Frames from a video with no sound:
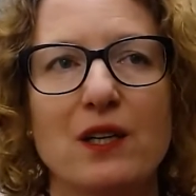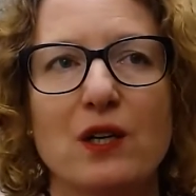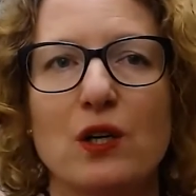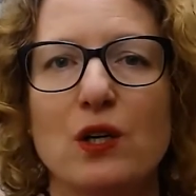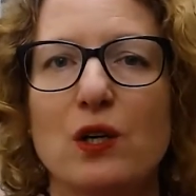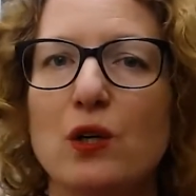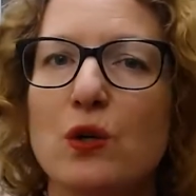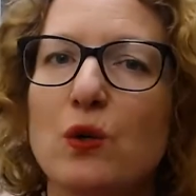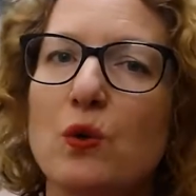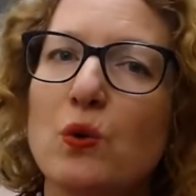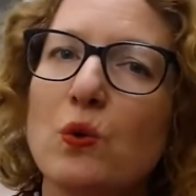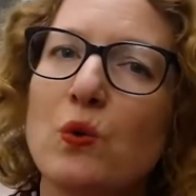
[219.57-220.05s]

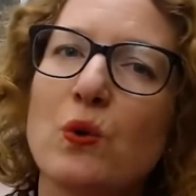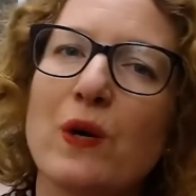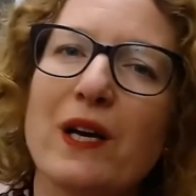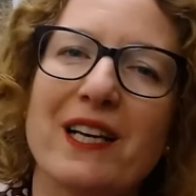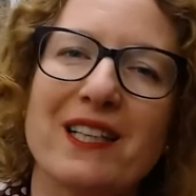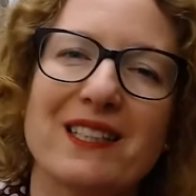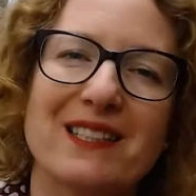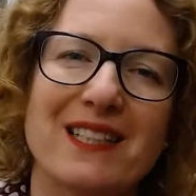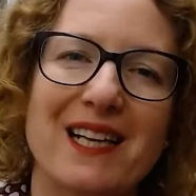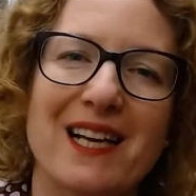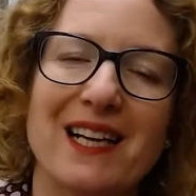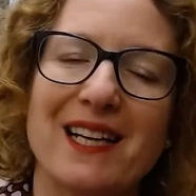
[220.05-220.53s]
who
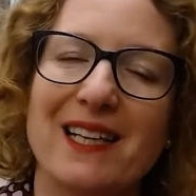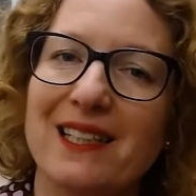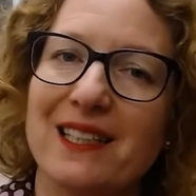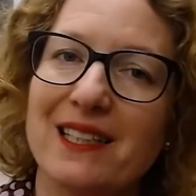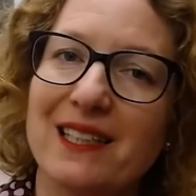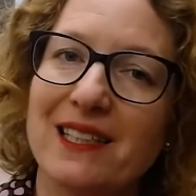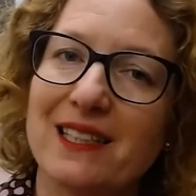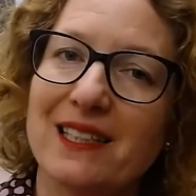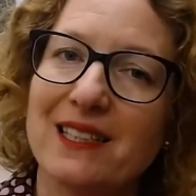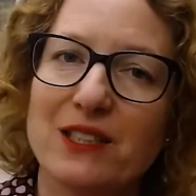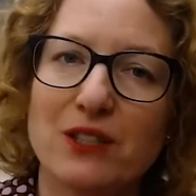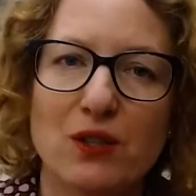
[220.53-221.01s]
exactly
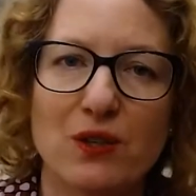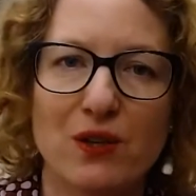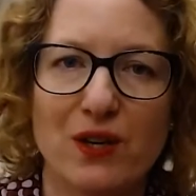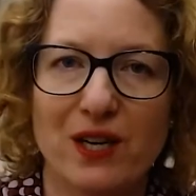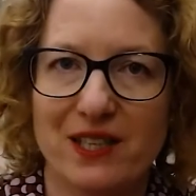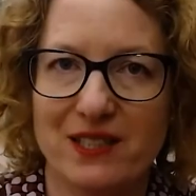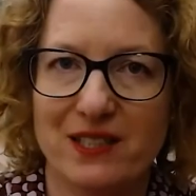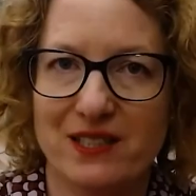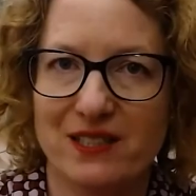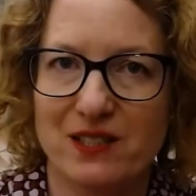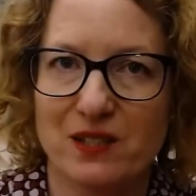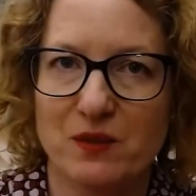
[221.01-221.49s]
is your
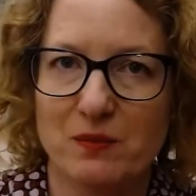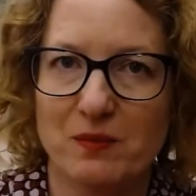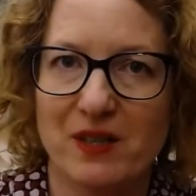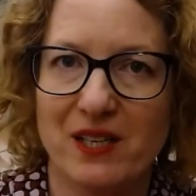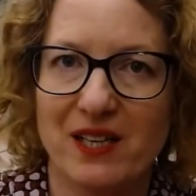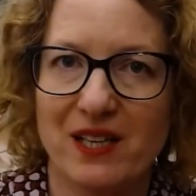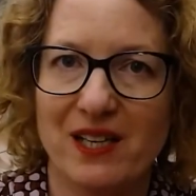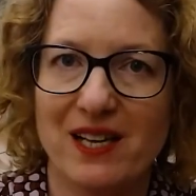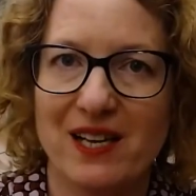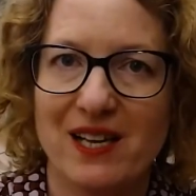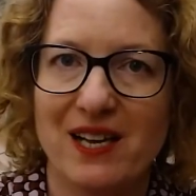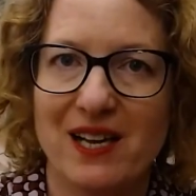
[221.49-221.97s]

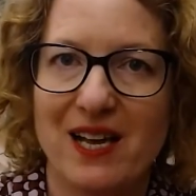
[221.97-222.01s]
customer.